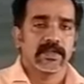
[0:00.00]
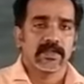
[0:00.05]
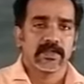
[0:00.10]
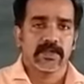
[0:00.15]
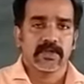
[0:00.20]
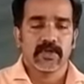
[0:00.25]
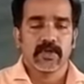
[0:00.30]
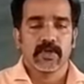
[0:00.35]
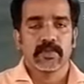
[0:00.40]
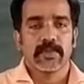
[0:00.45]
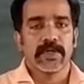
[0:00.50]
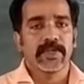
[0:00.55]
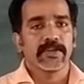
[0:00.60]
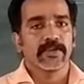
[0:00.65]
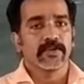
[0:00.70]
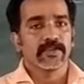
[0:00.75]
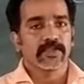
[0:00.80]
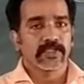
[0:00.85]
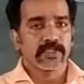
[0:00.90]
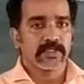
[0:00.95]
nobody
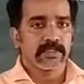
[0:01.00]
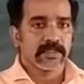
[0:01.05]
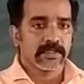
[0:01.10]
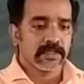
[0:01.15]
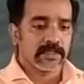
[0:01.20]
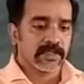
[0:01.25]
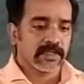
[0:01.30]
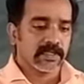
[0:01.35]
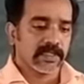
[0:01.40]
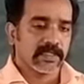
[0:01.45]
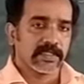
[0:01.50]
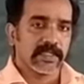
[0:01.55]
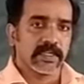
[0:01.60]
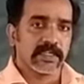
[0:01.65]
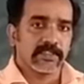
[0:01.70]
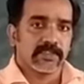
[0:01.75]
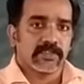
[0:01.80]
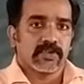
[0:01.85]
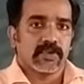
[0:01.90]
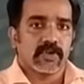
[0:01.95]
knows. There
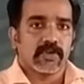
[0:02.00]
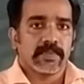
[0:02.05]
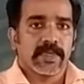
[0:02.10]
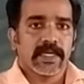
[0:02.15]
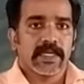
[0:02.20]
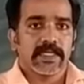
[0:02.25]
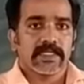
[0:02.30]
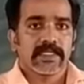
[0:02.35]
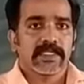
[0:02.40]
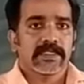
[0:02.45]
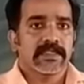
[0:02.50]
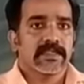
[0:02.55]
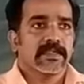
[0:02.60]
is no biggest